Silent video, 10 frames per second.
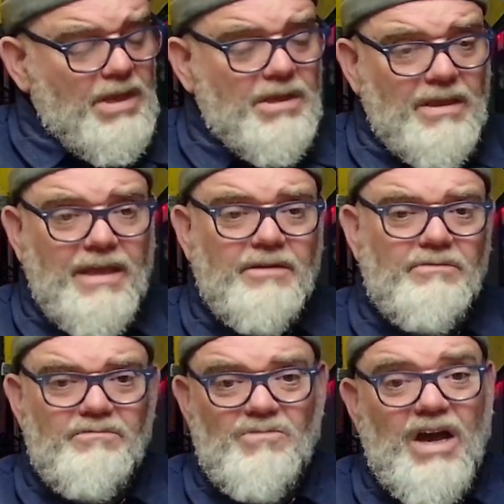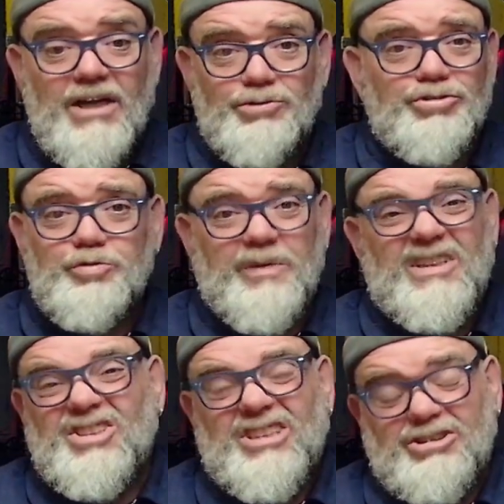Now, 100 would be
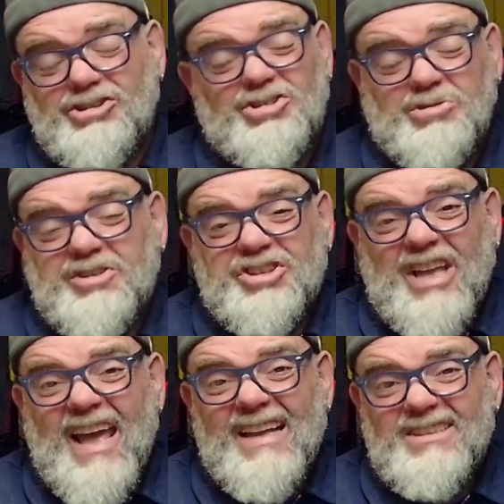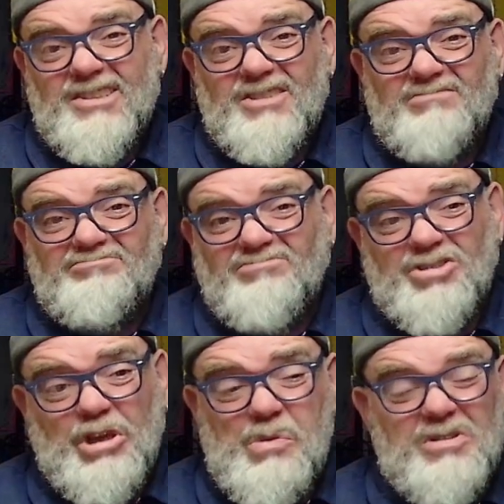considered as sort of standard.
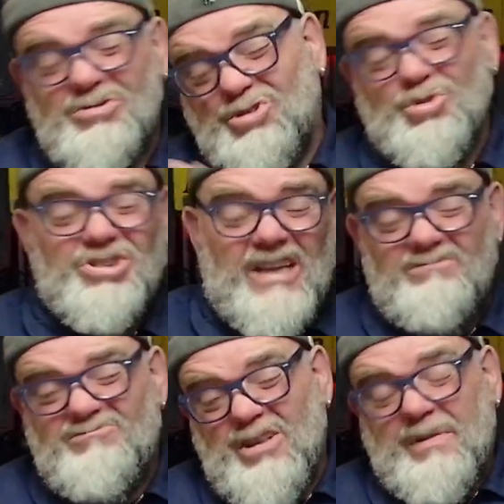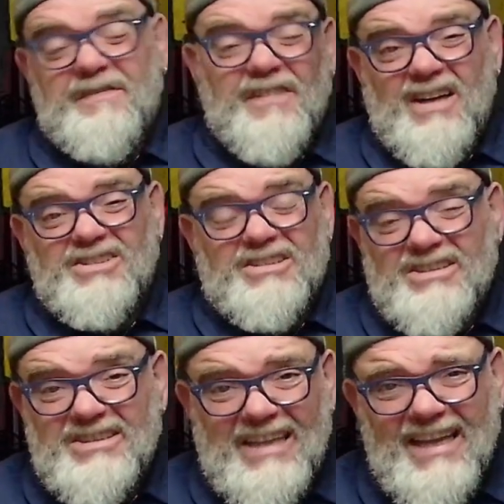200 sort of a little bit faster than
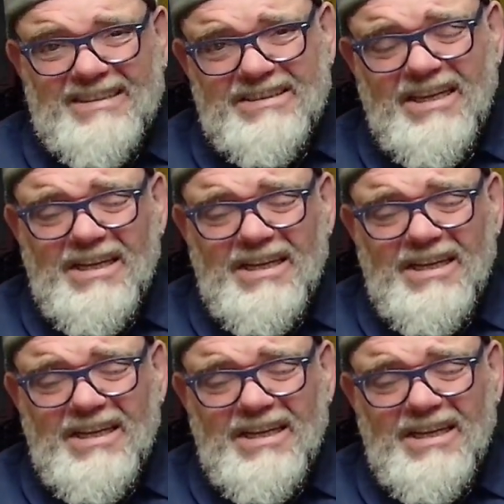standard.